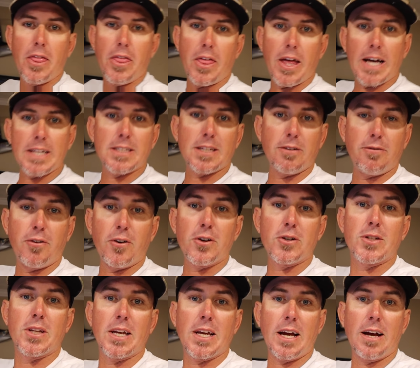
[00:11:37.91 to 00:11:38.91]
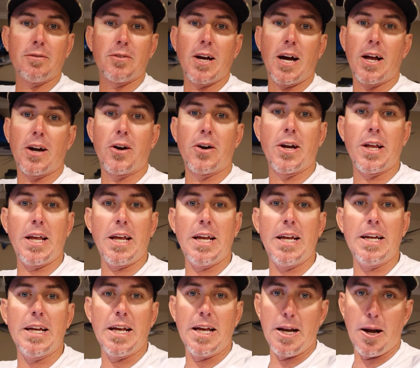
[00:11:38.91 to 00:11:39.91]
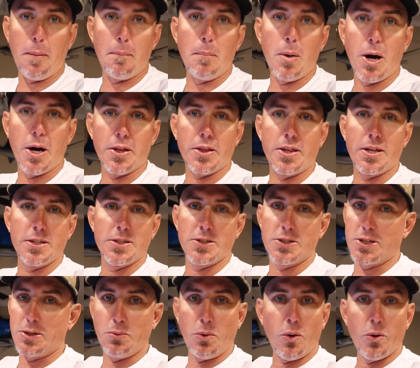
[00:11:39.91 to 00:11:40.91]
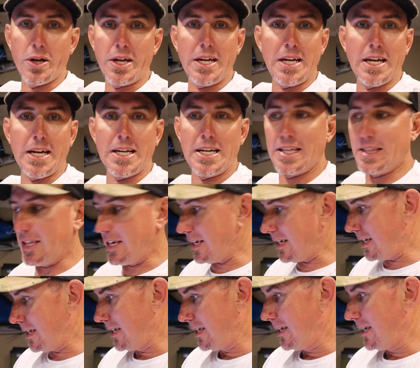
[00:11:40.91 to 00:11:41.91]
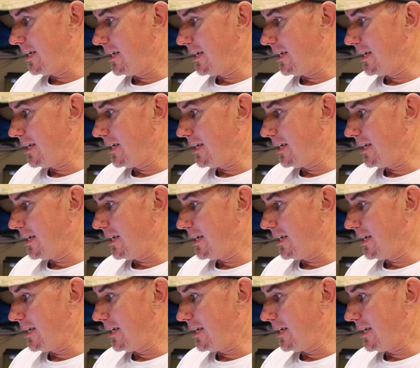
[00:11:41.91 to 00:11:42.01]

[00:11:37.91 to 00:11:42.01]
That's the first thing I've got her to eat in a month. She won't eat anything.